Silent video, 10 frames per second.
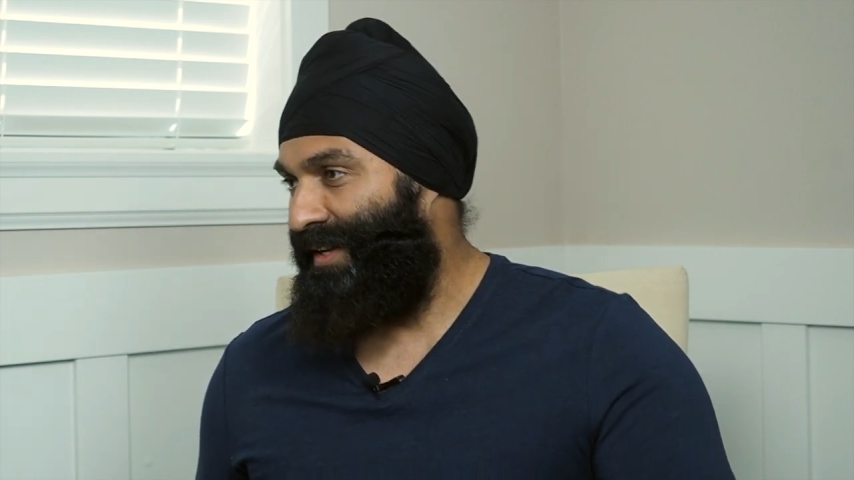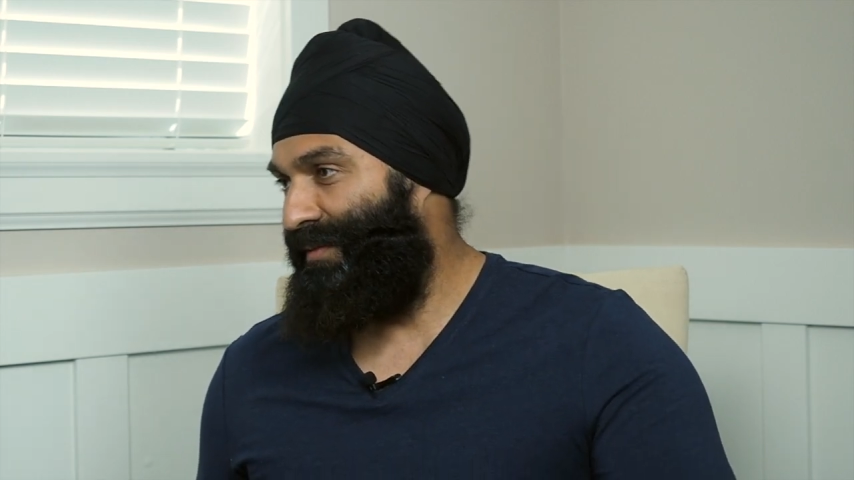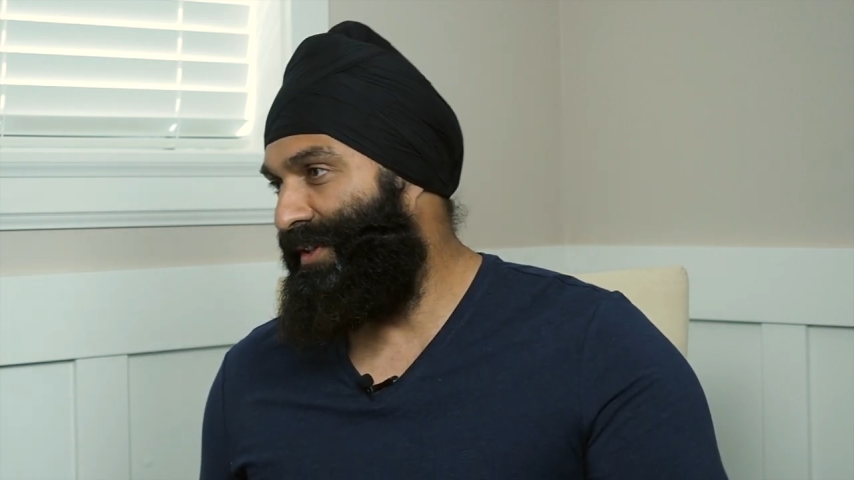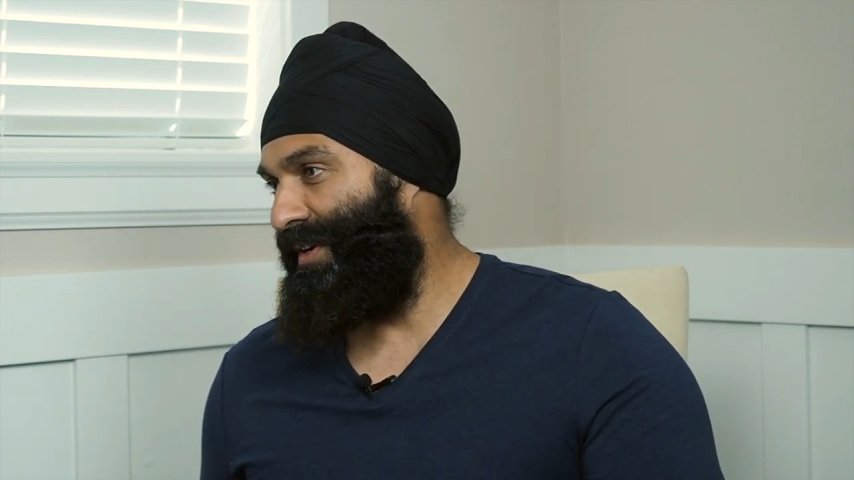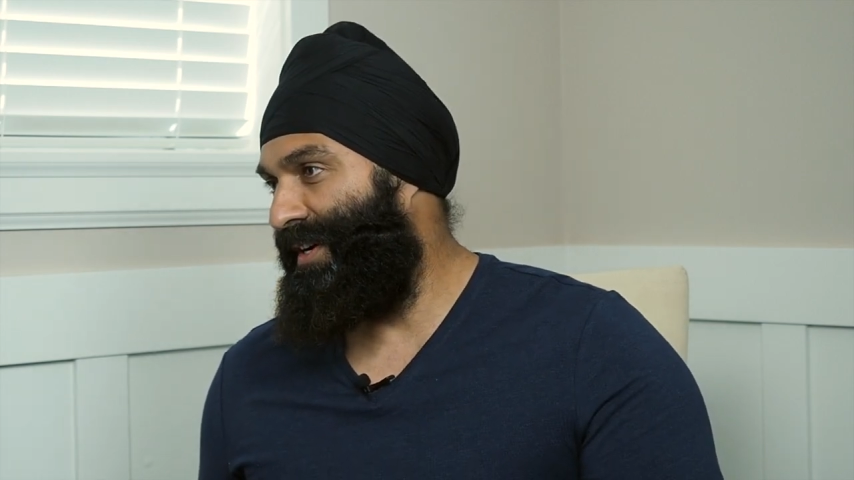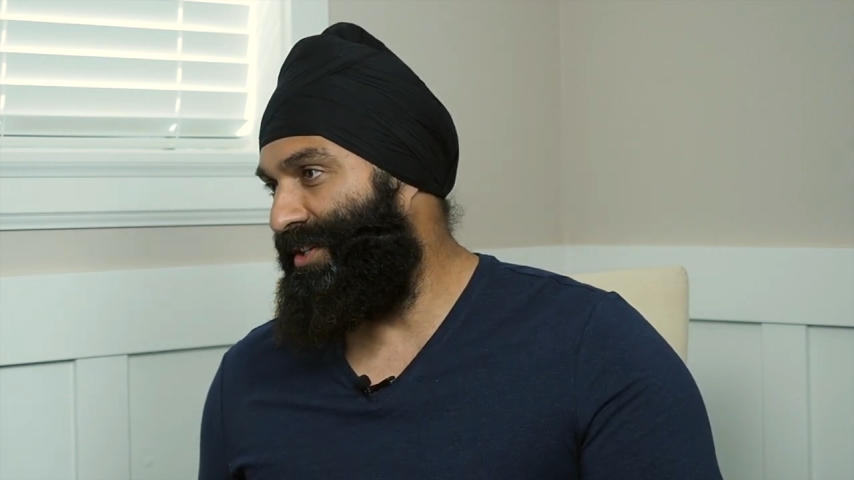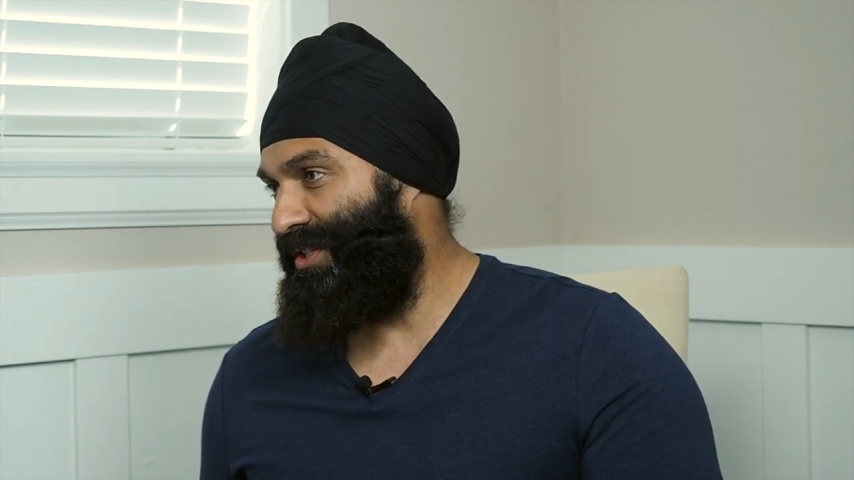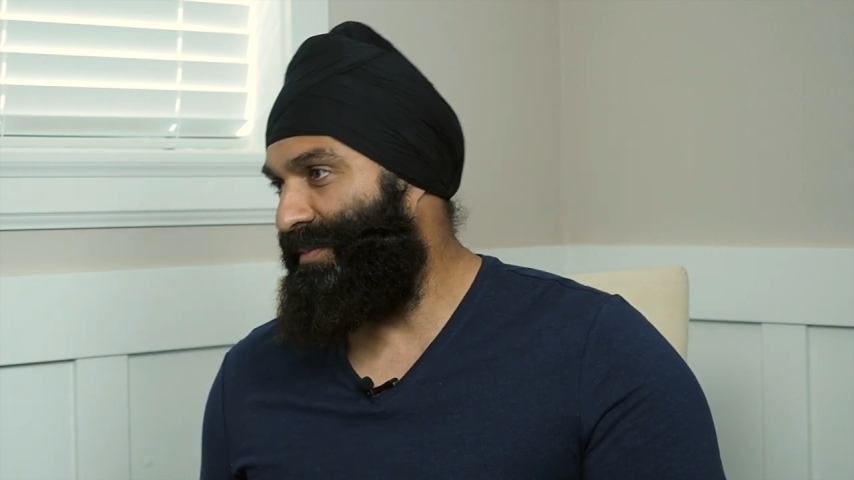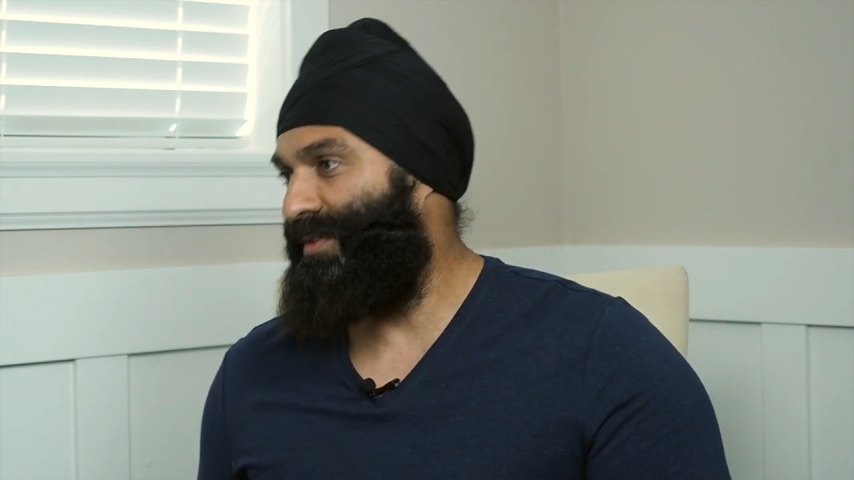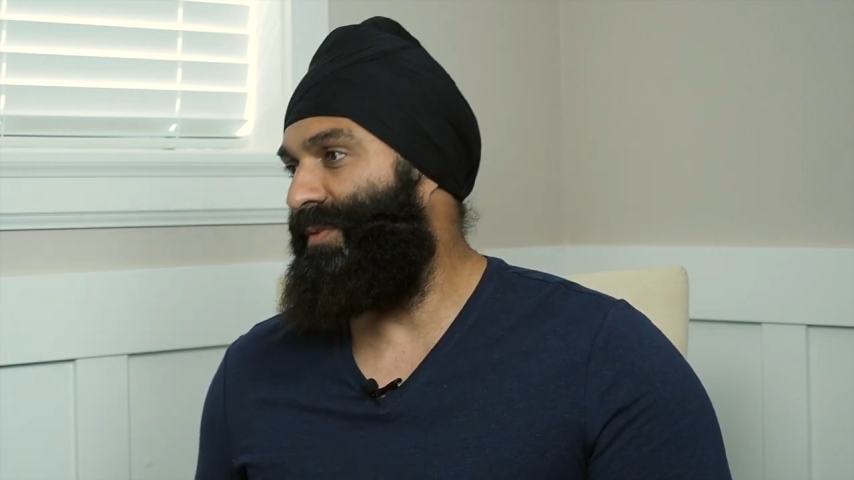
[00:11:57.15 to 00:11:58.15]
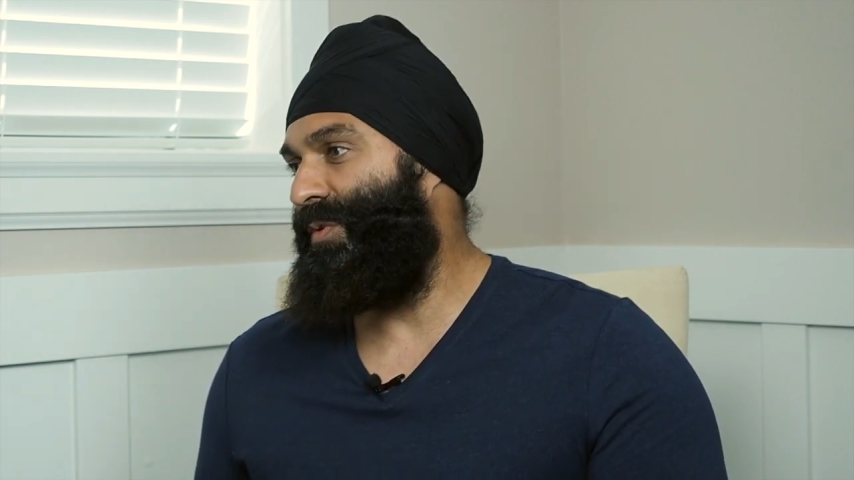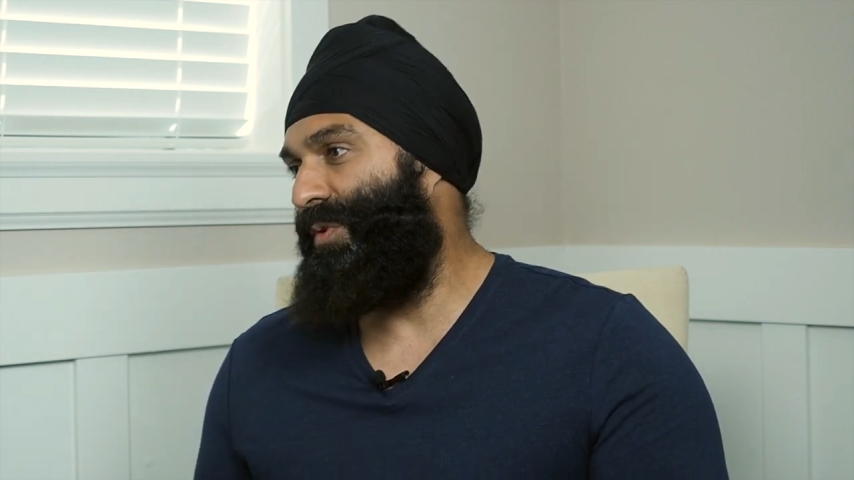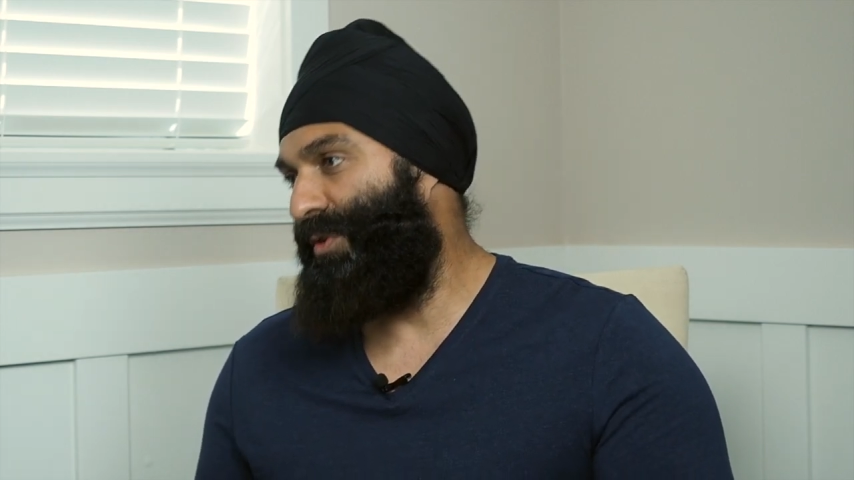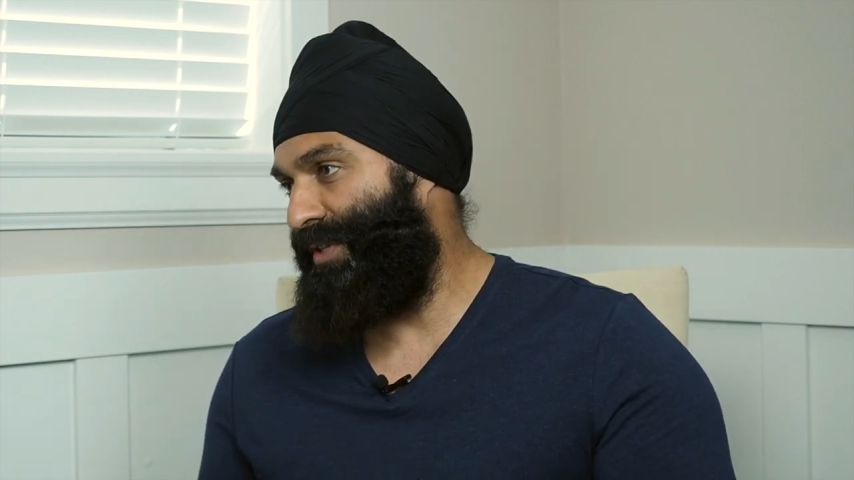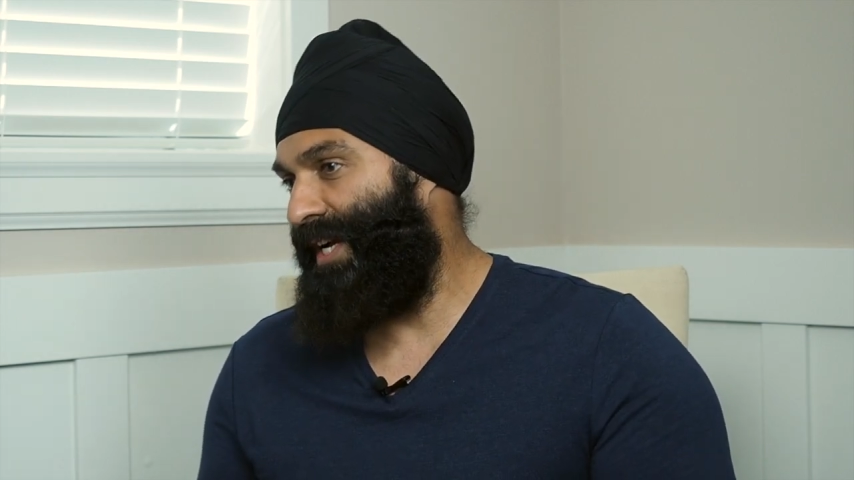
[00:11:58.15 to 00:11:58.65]
with the customers, of
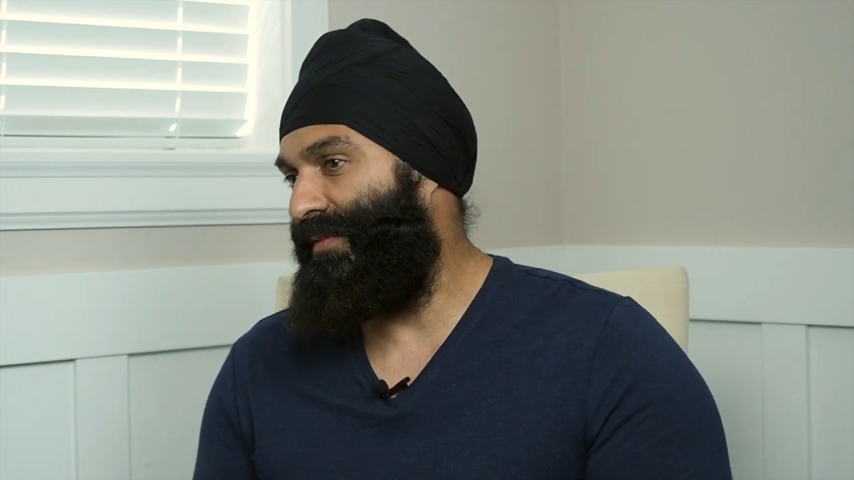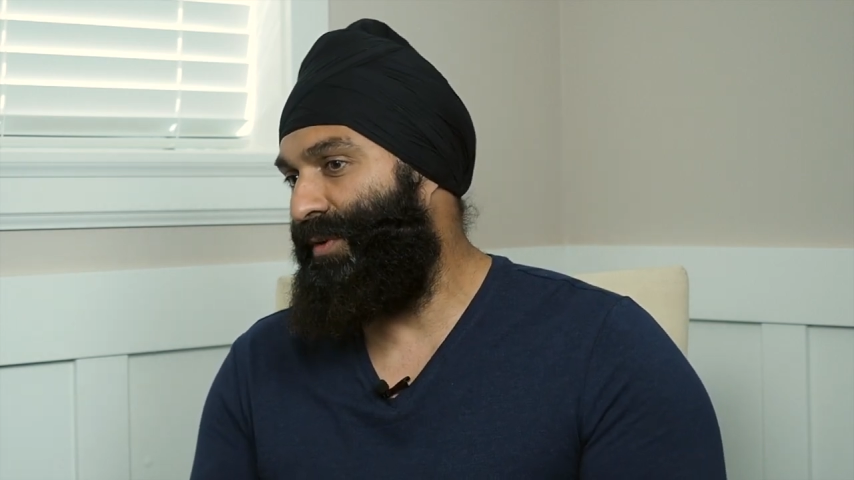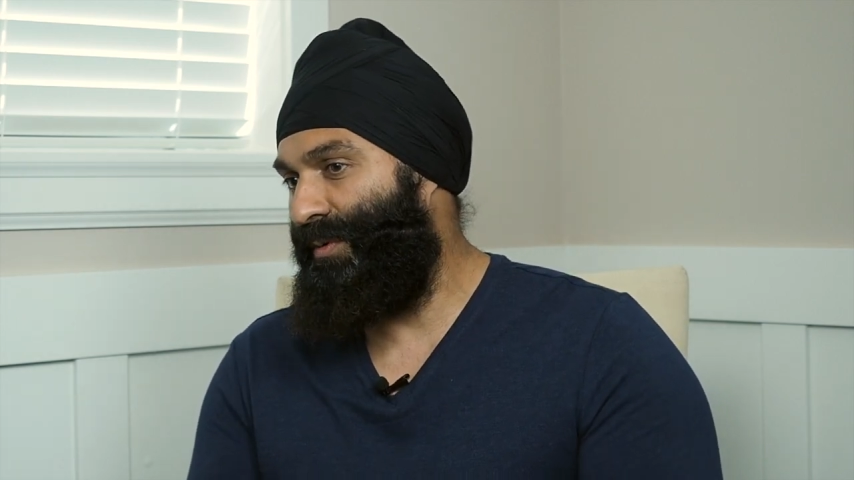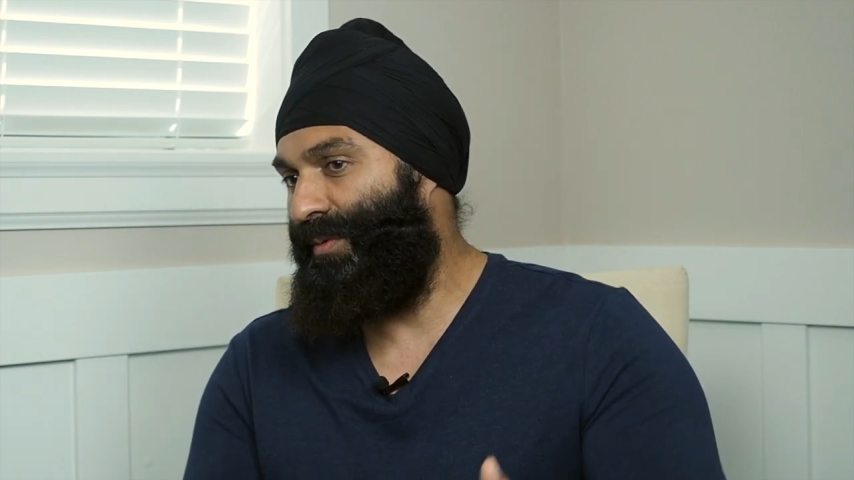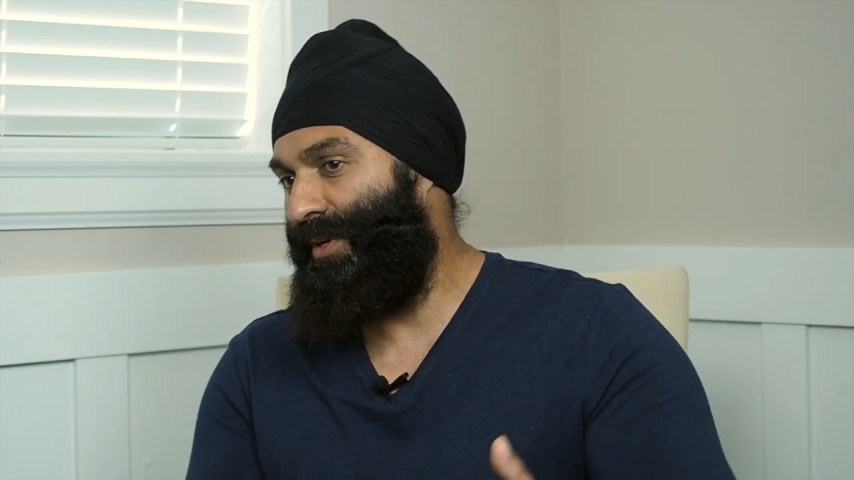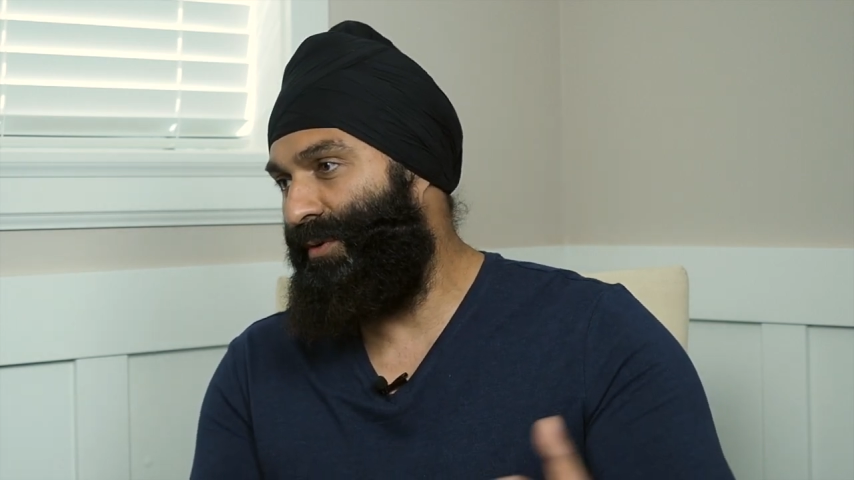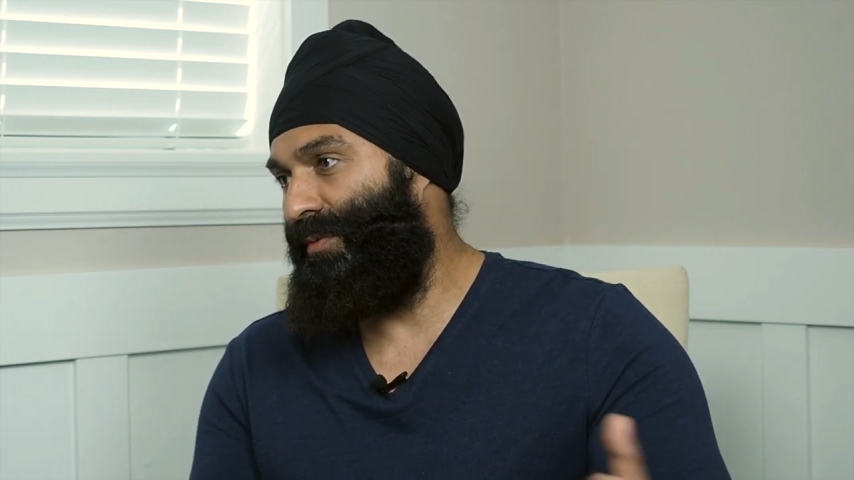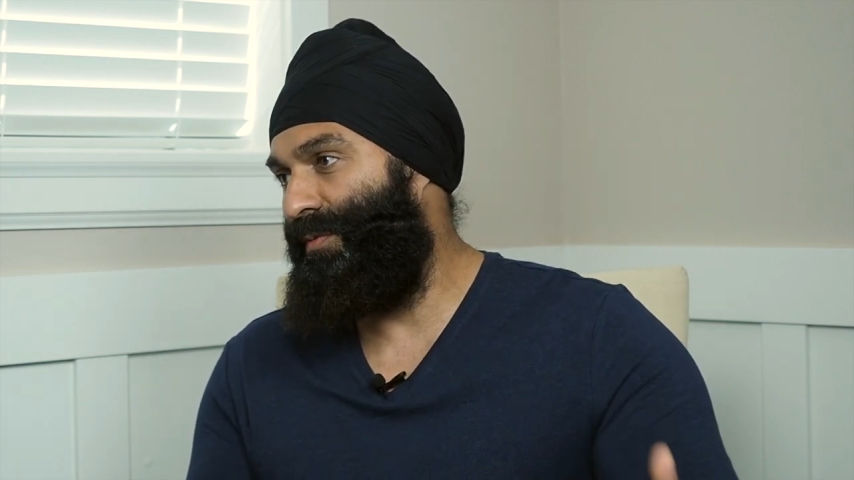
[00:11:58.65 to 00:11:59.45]
course you have to,